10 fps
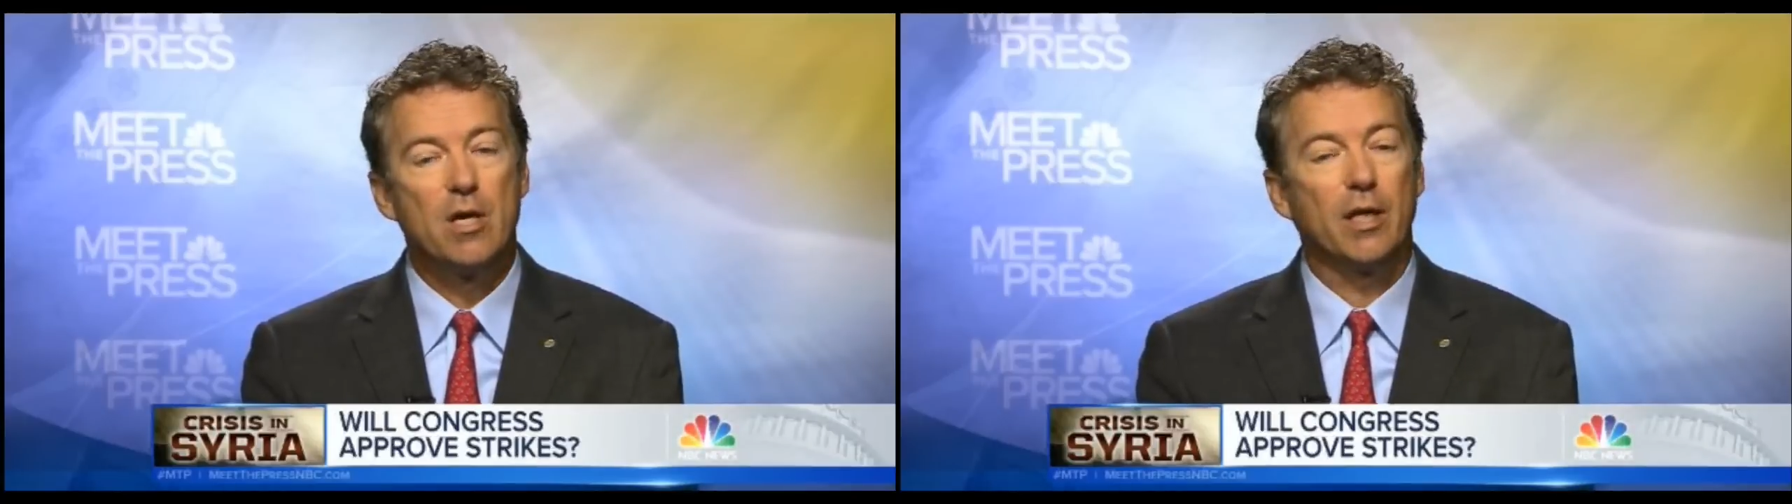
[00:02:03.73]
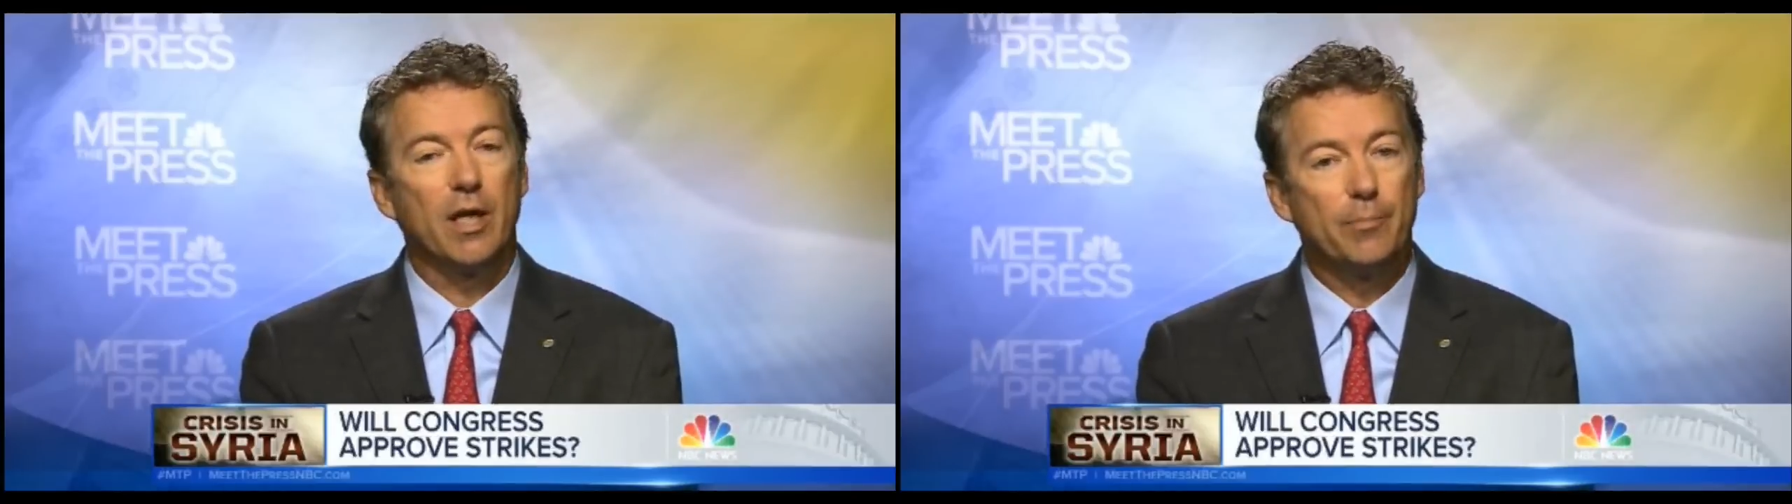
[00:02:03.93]

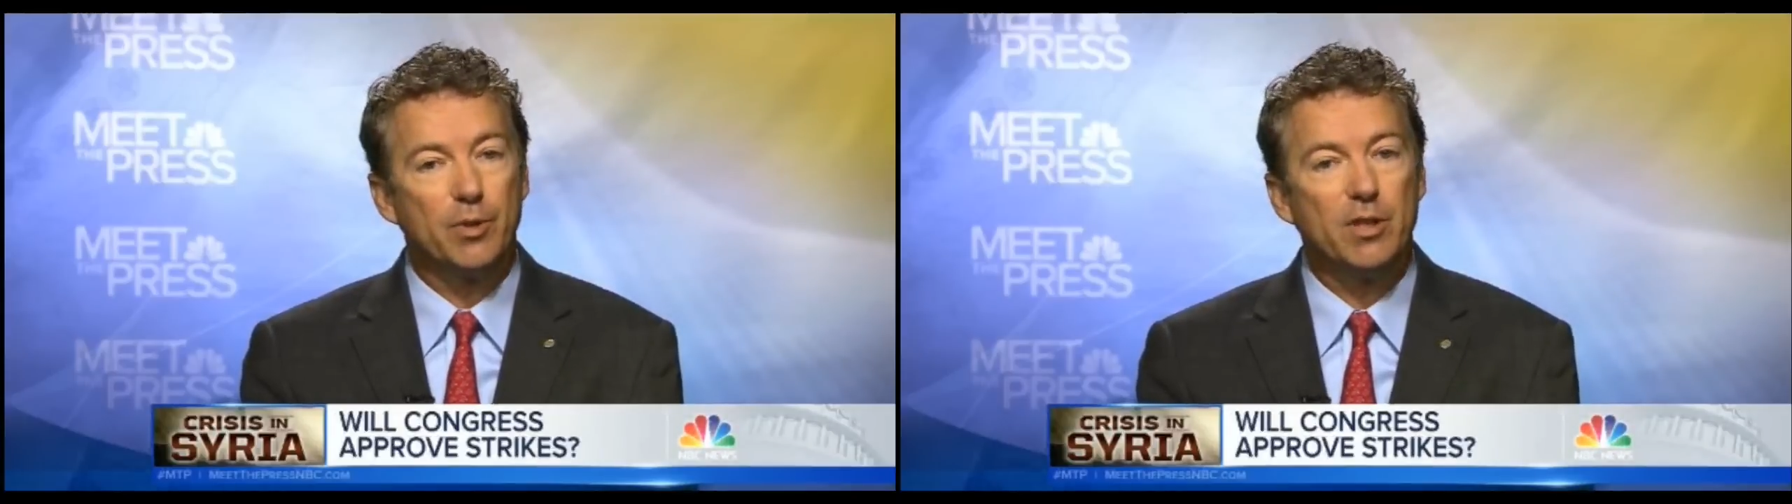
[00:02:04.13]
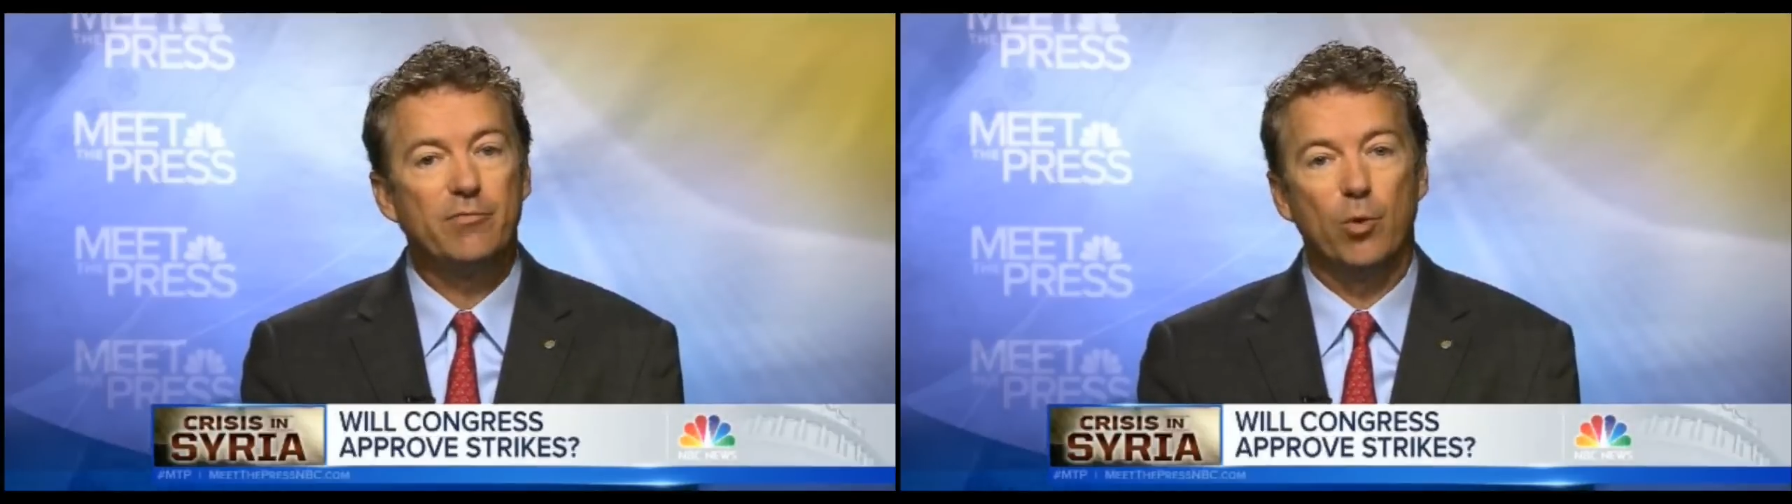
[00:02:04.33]
and I
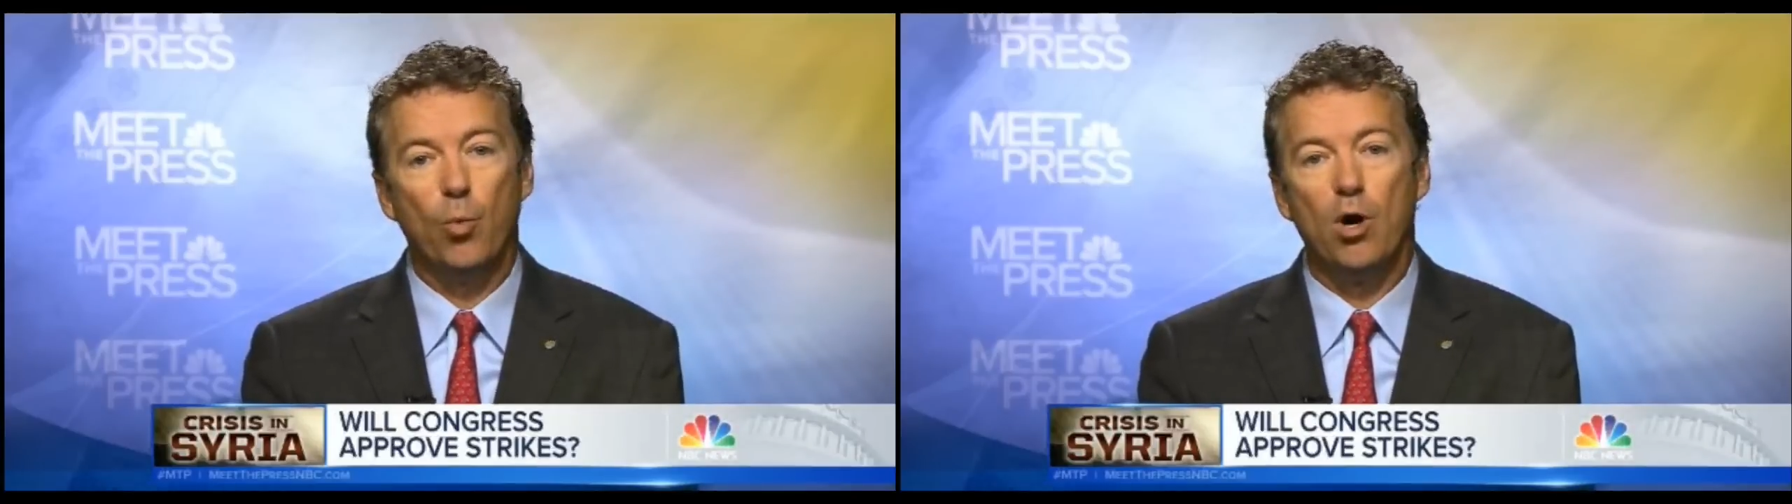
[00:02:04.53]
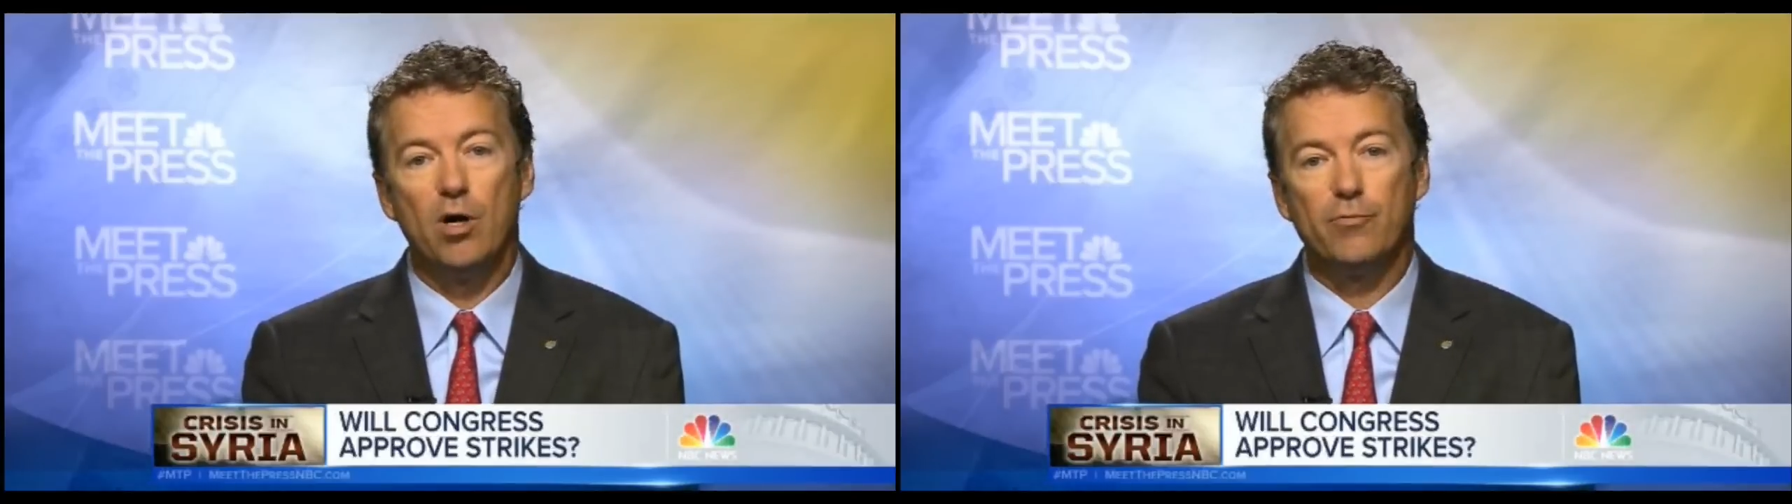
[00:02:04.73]
believe he
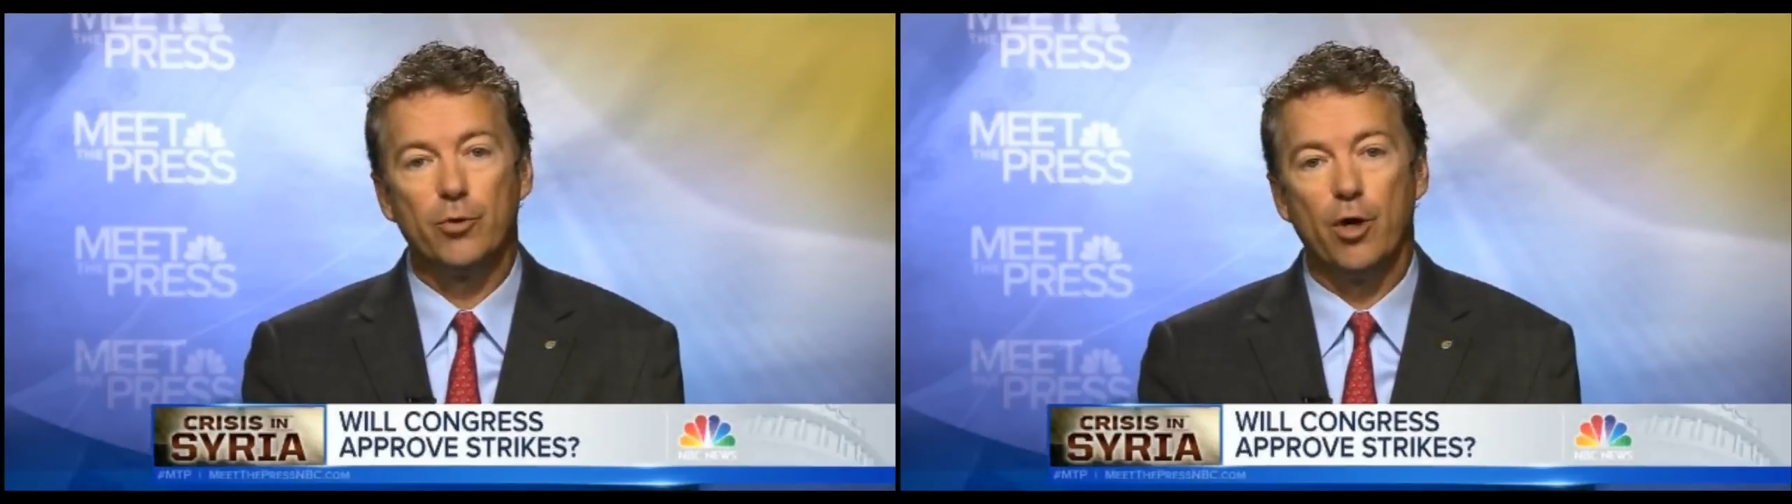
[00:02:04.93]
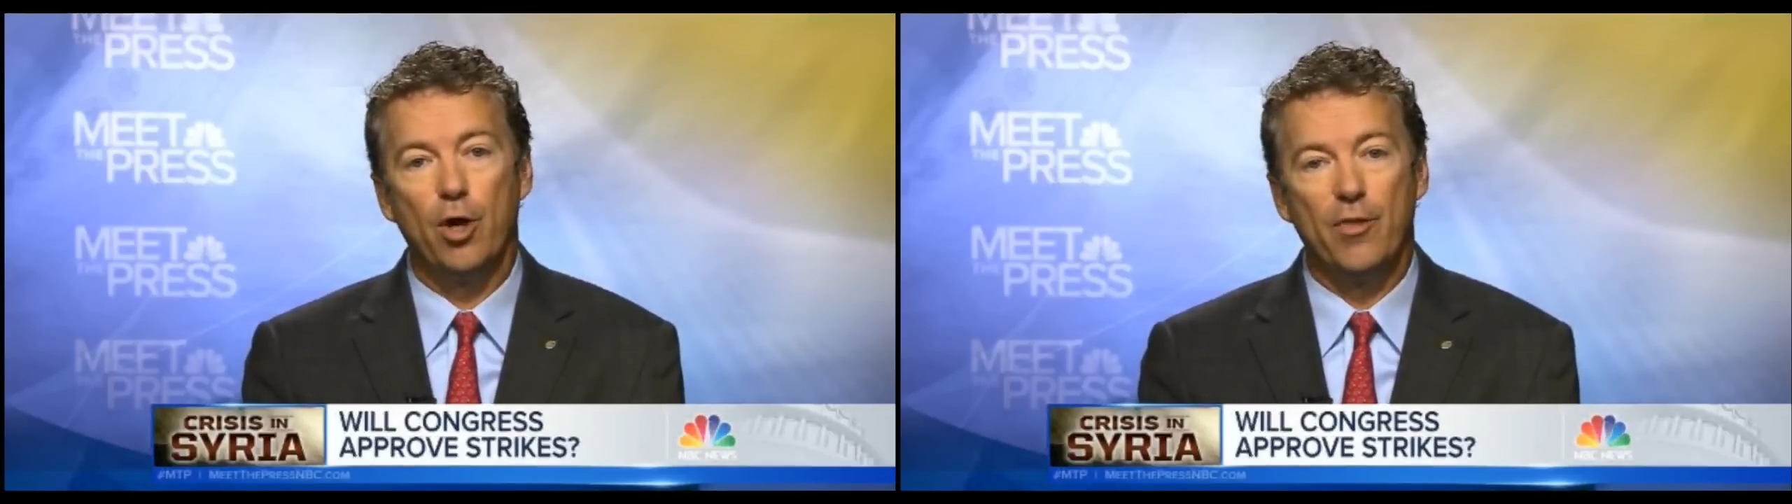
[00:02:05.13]

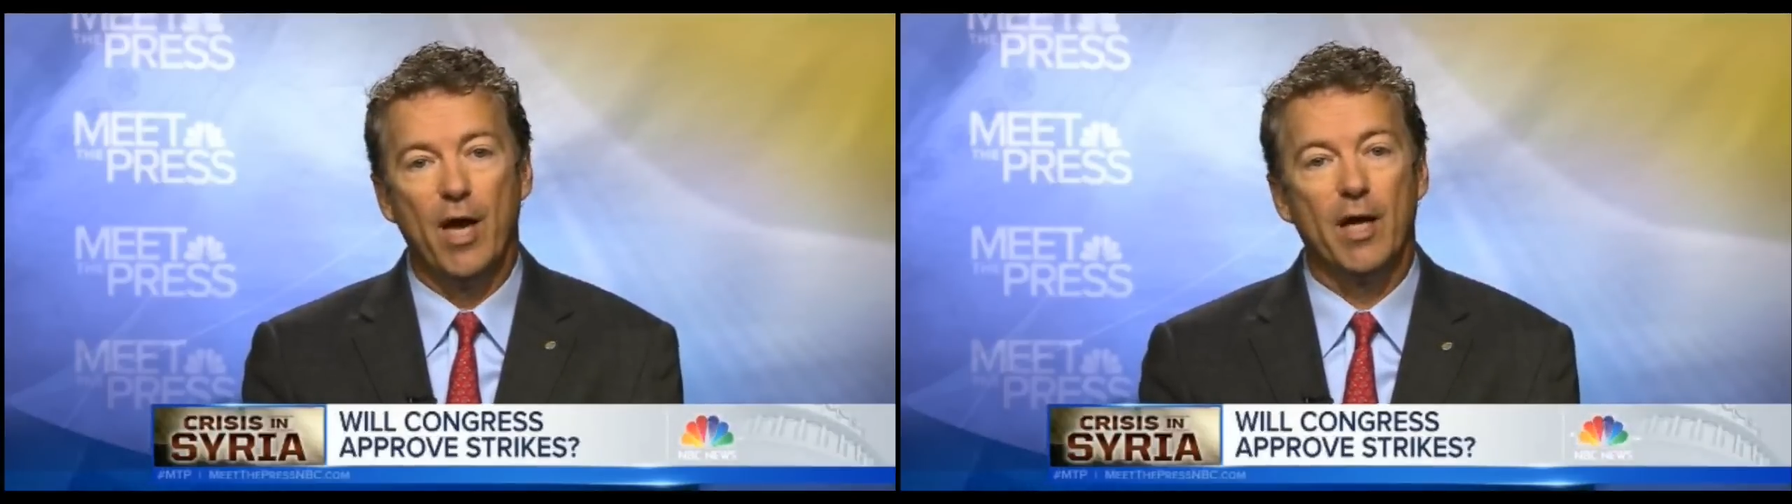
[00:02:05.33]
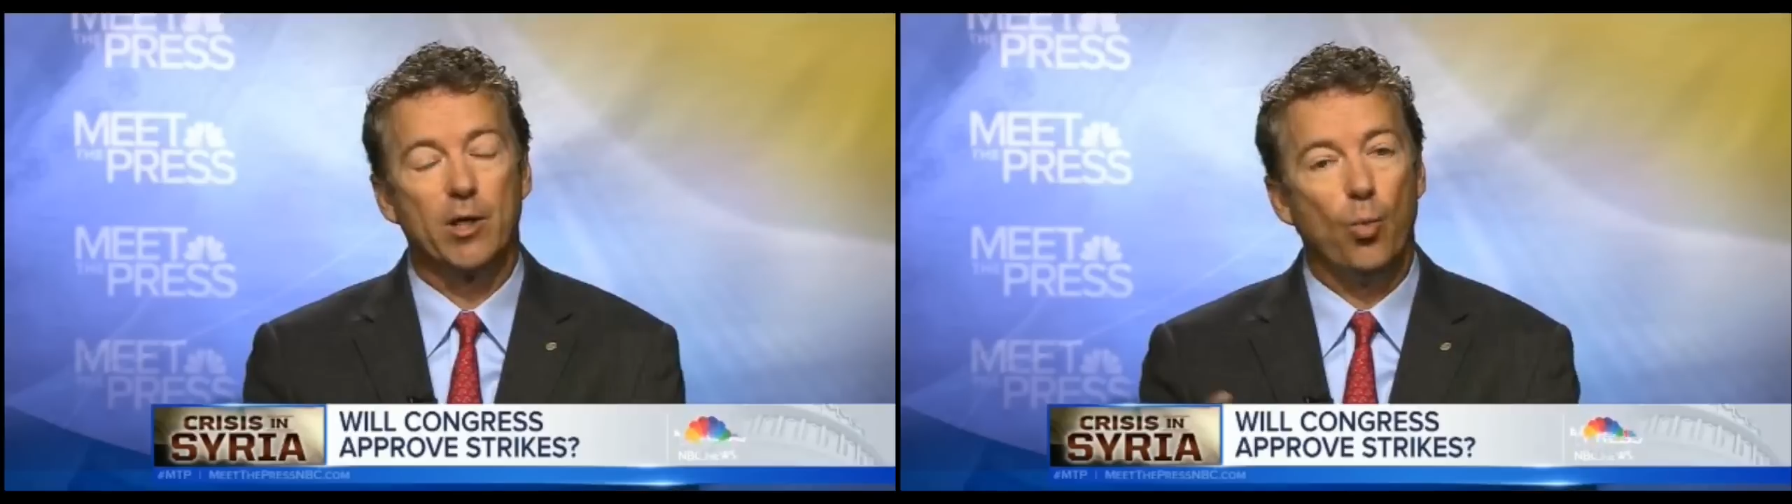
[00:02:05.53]
waffled on
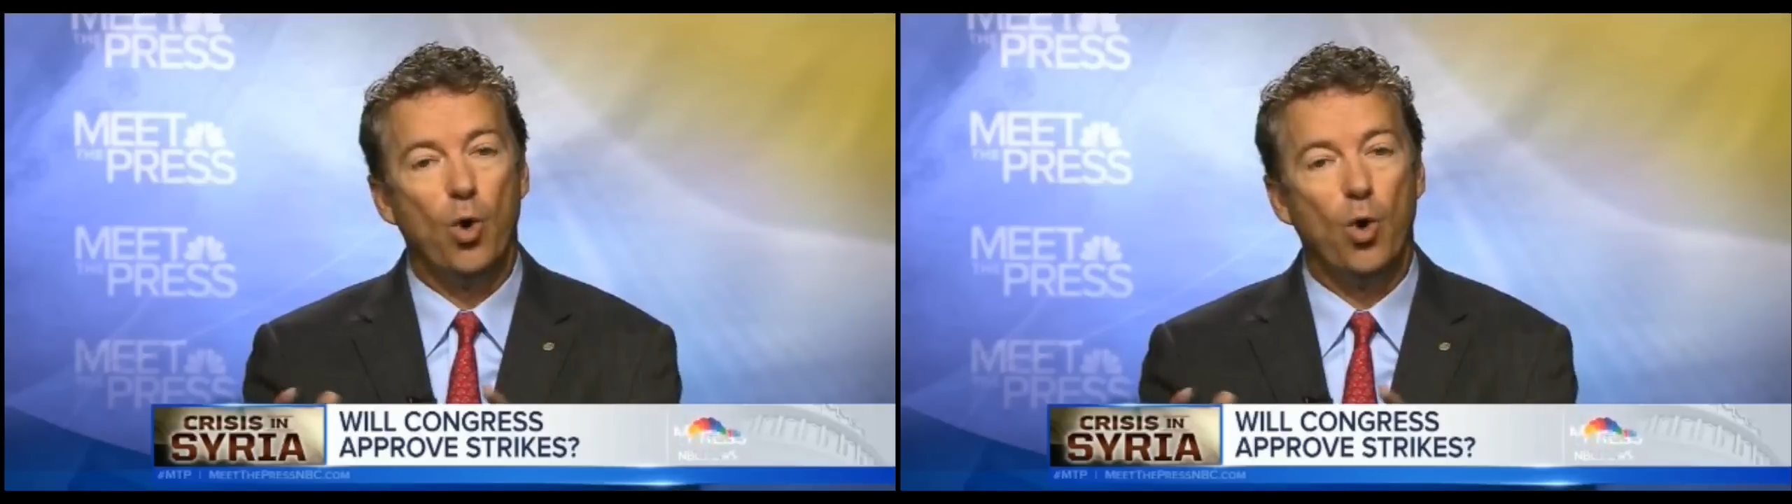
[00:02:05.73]
that and